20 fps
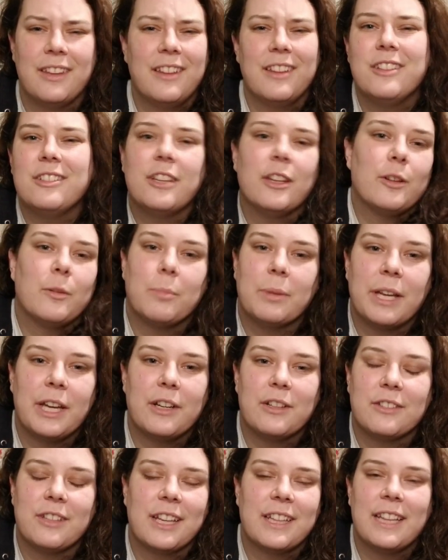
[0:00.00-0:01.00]
There's other
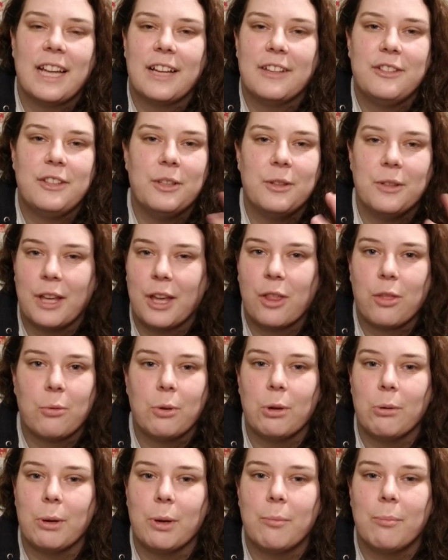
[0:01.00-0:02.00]
planners like that too, like
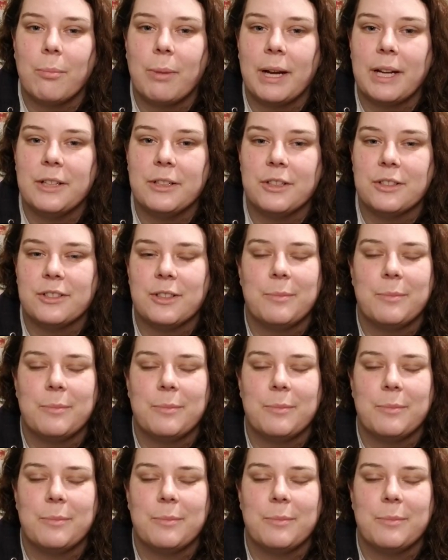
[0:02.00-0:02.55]
three ring binders.